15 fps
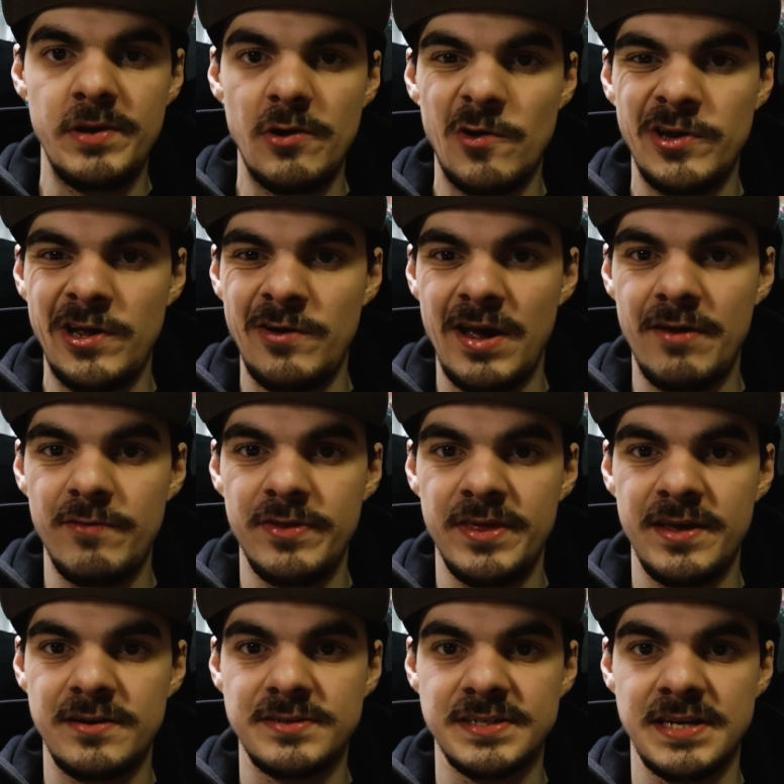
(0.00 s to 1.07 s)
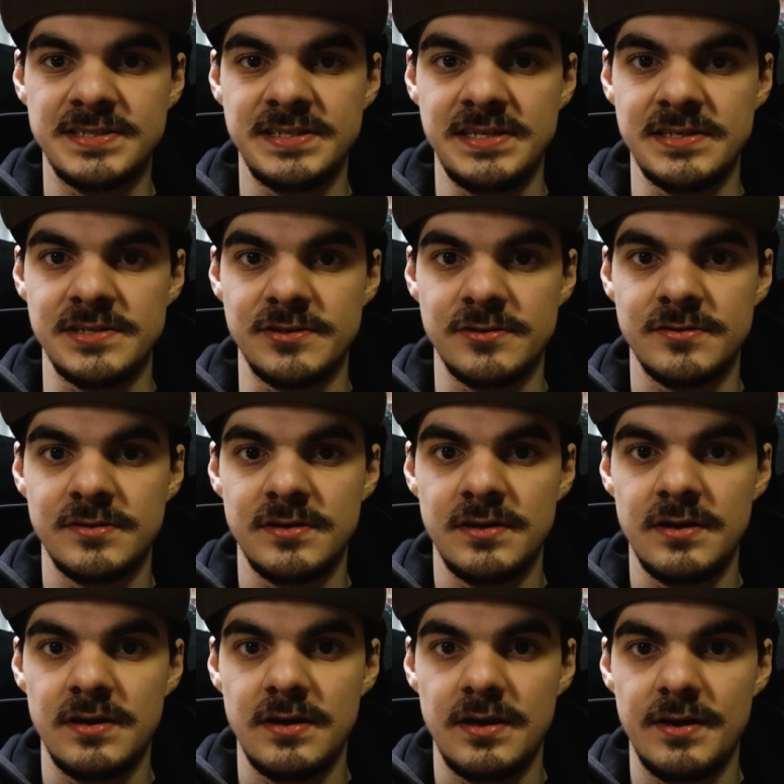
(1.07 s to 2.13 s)
here on out, everything else gets easier.
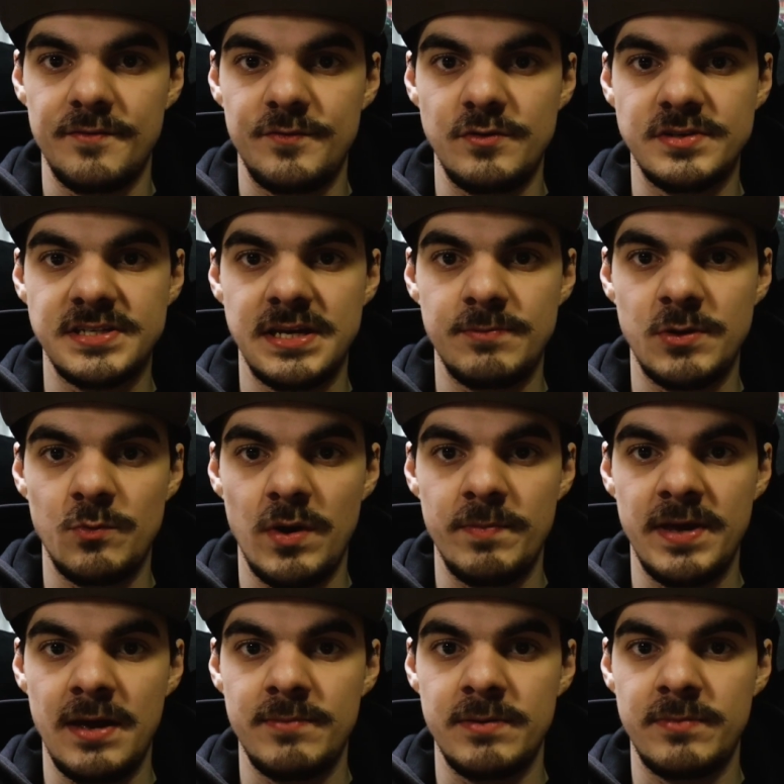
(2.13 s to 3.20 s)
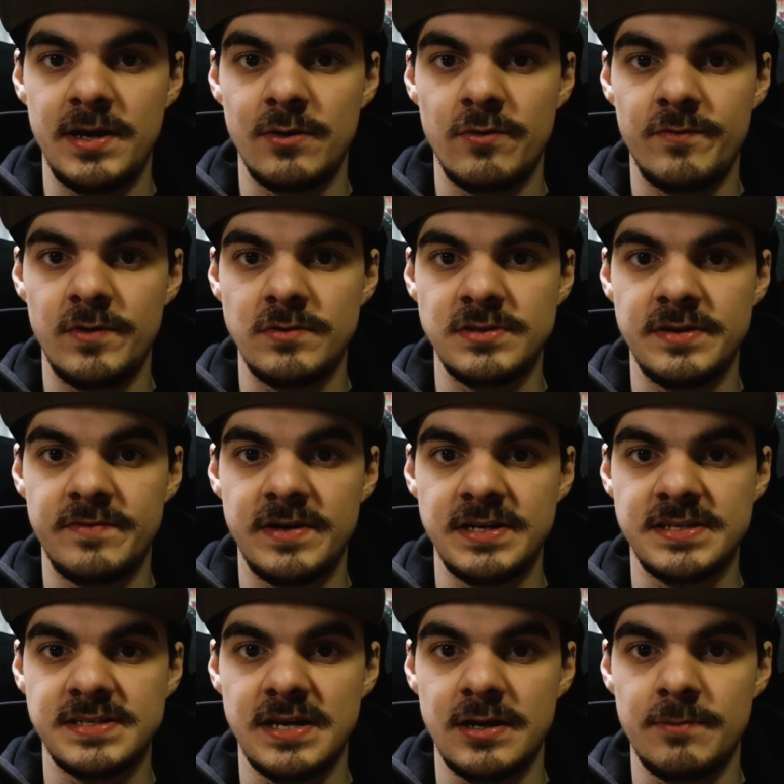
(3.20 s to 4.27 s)
If you skip the webcam and microphone
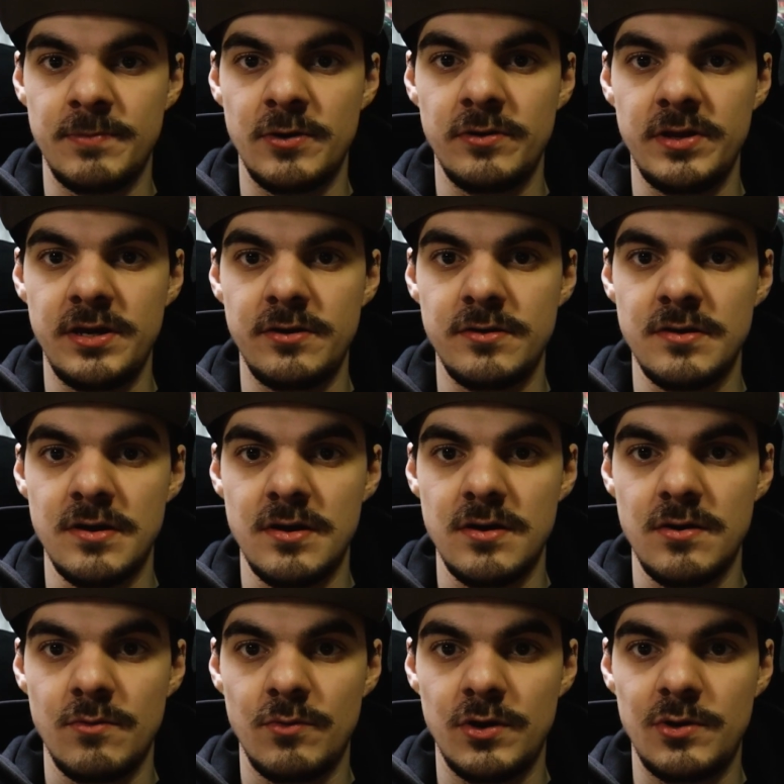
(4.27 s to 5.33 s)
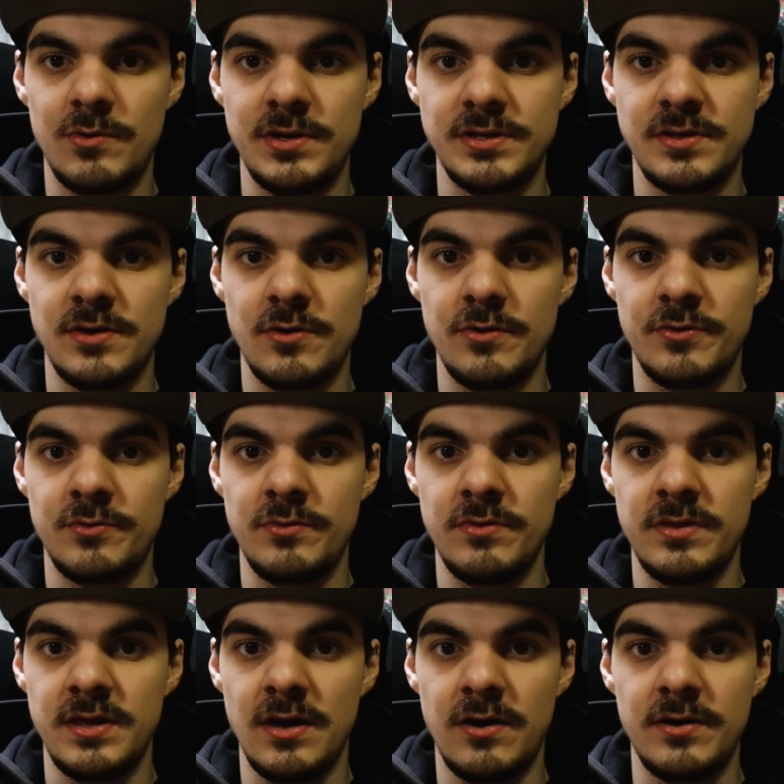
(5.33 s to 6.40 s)
device setup earlier, we're going to go through
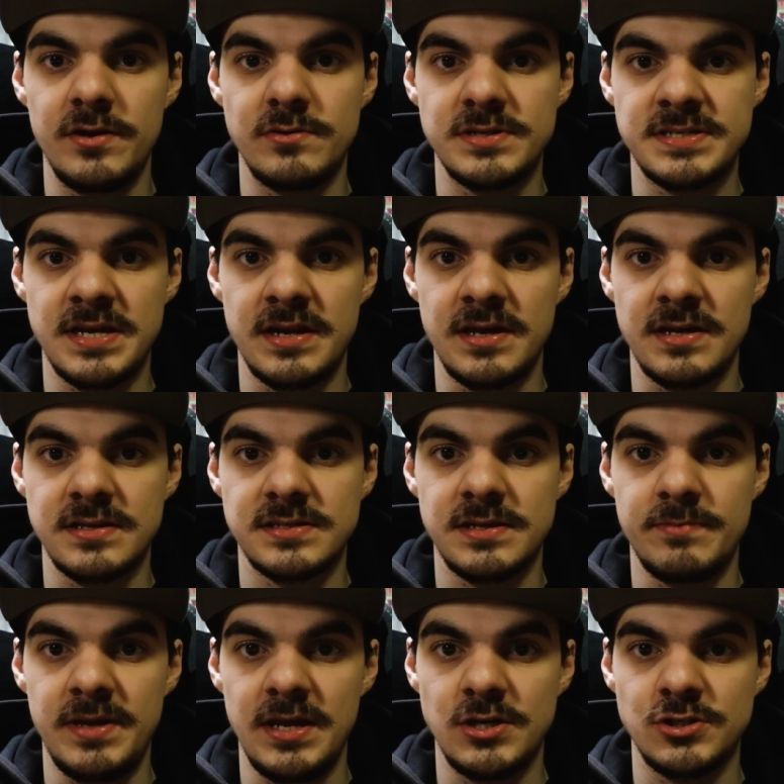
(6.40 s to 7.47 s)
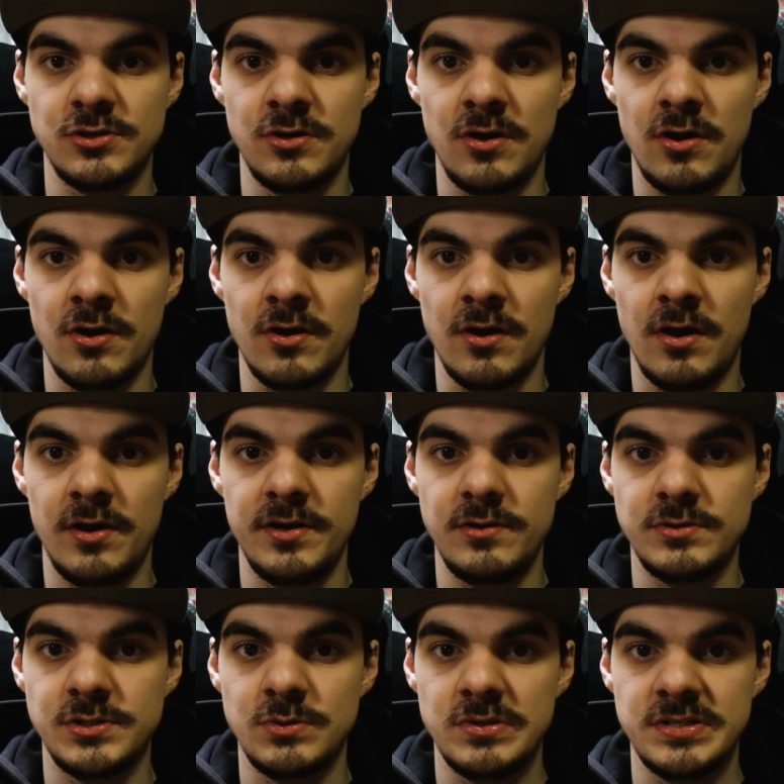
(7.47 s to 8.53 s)
the audio settings to make sure our
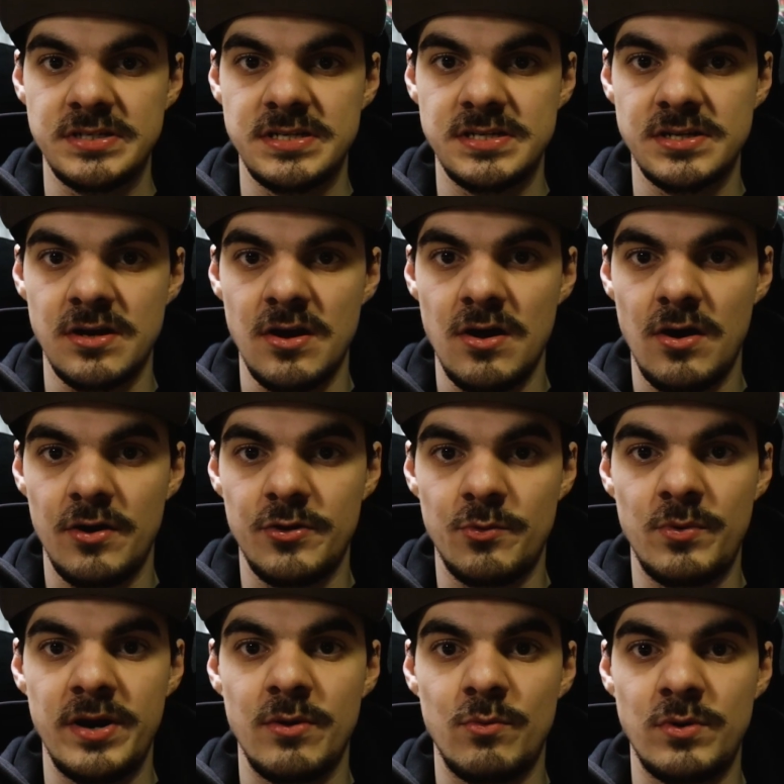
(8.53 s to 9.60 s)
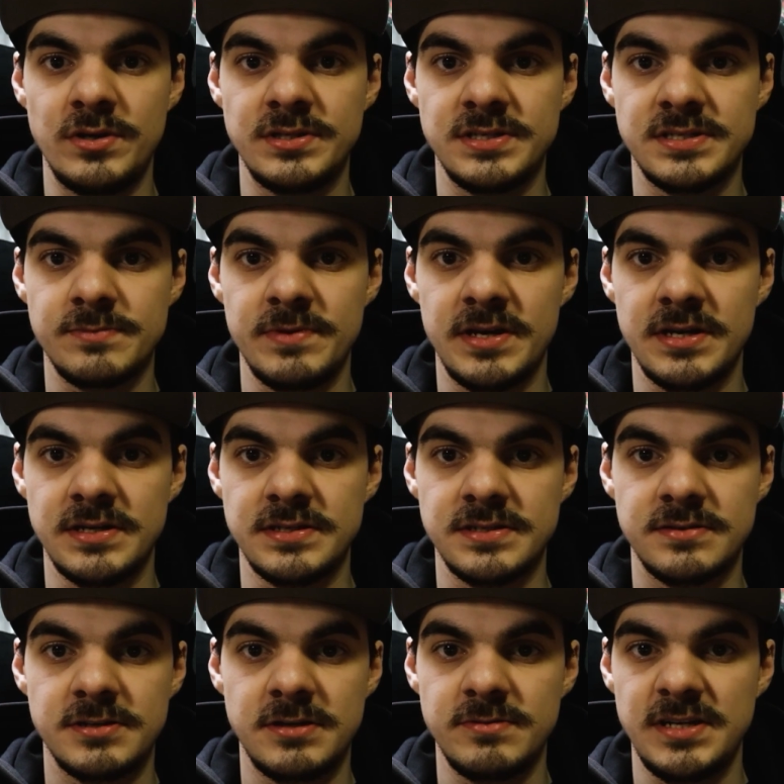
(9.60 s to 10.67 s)
audio sources are the right ones, because
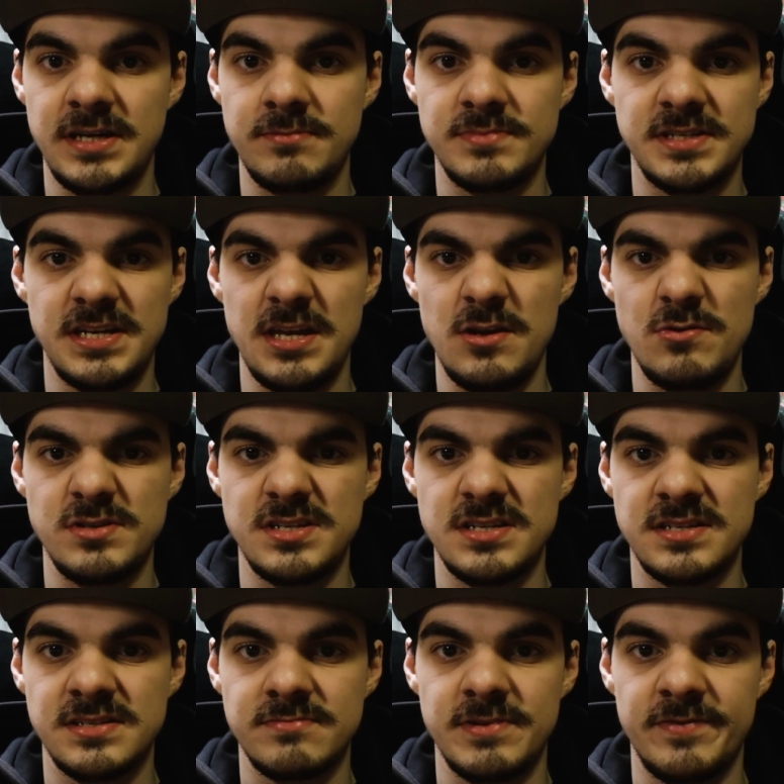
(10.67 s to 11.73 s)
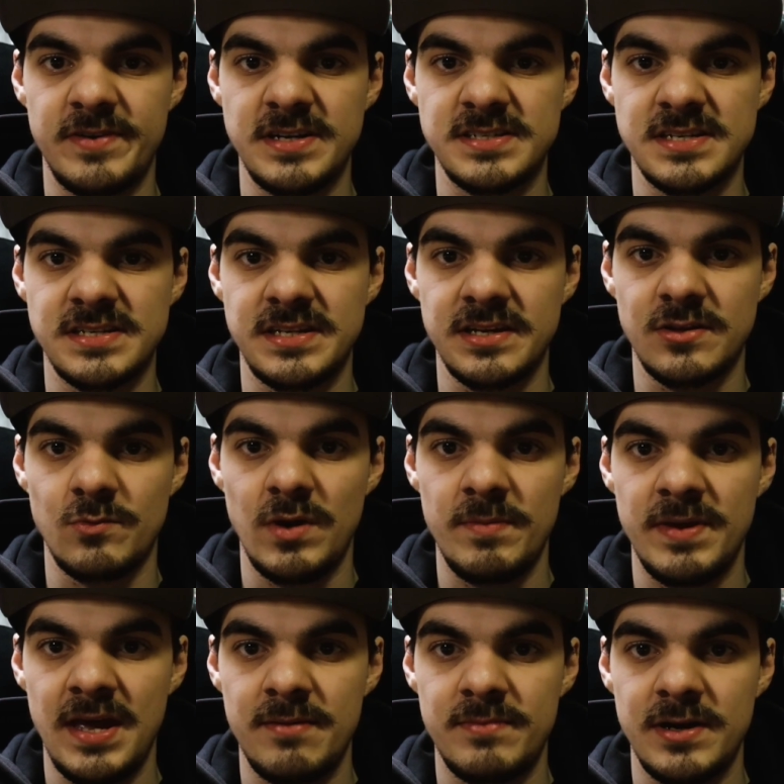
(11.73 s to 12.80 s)
sometimes it uses devices like the
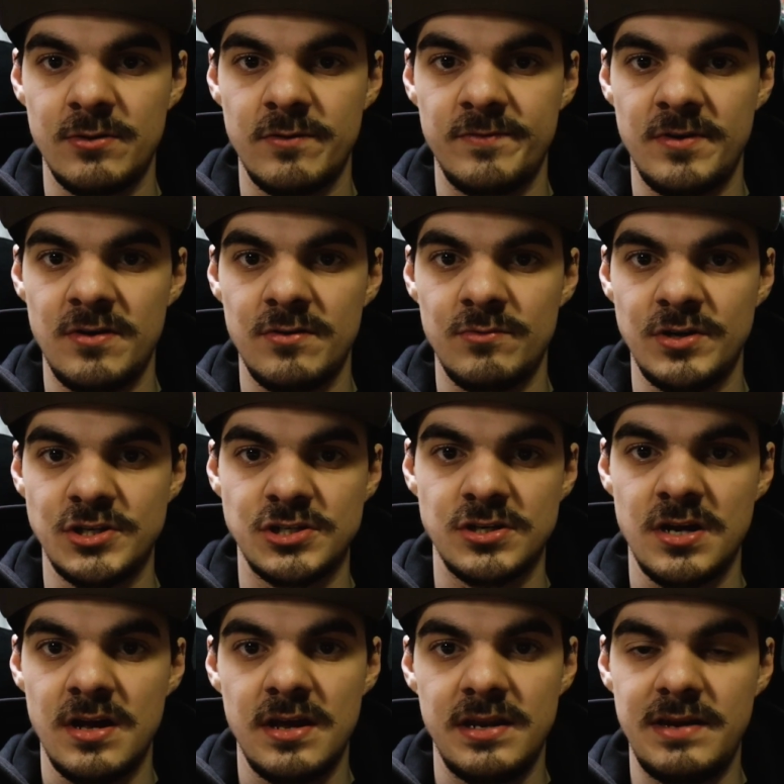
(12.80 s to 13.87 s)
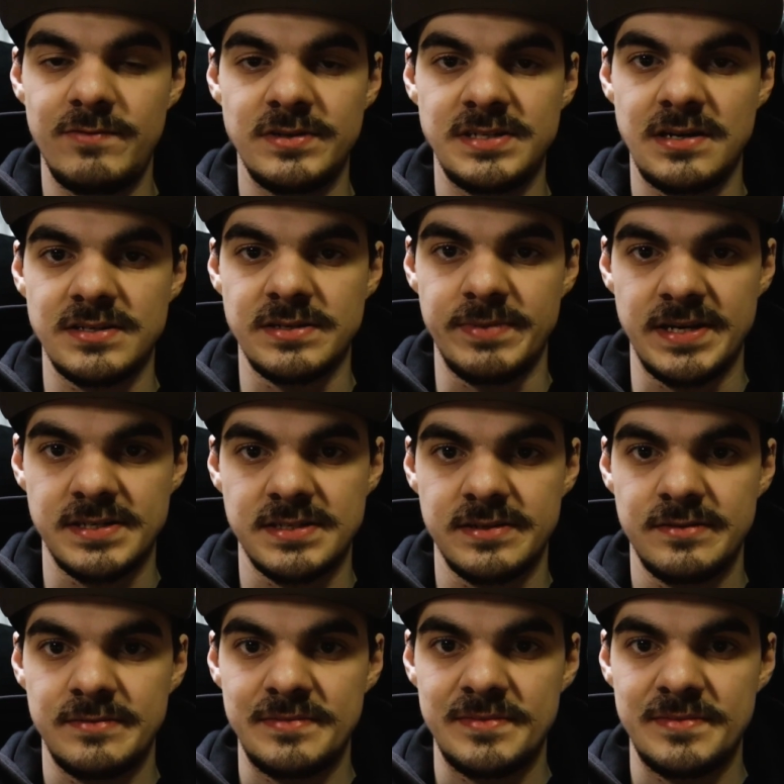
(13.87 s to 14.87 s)
webcam microphone, which never sounds the best.